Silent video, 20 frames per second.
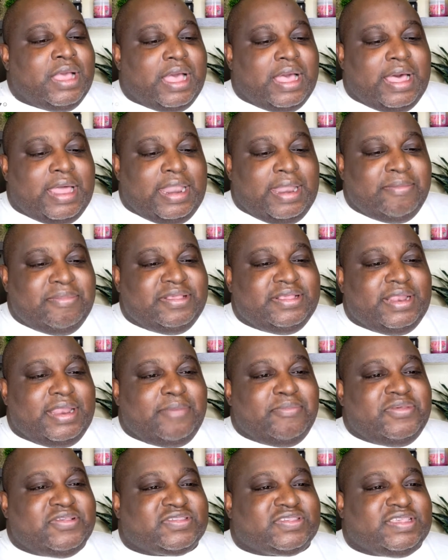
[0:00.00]
Let
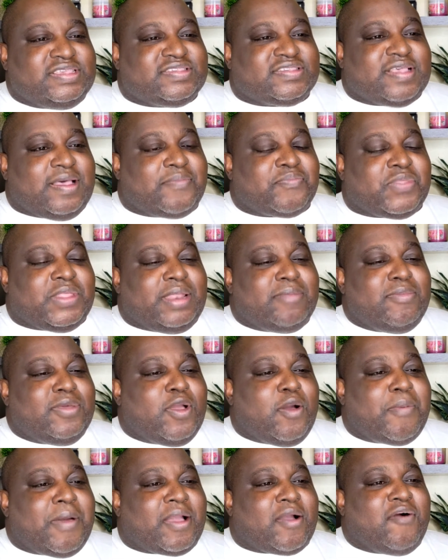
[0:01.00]
me see something. Let me
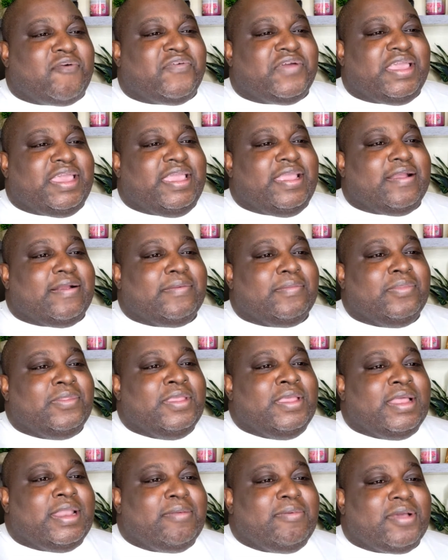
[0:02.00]
go back over here.
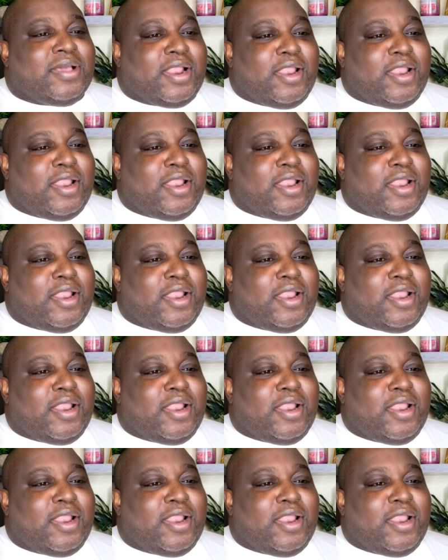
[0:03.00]
Let me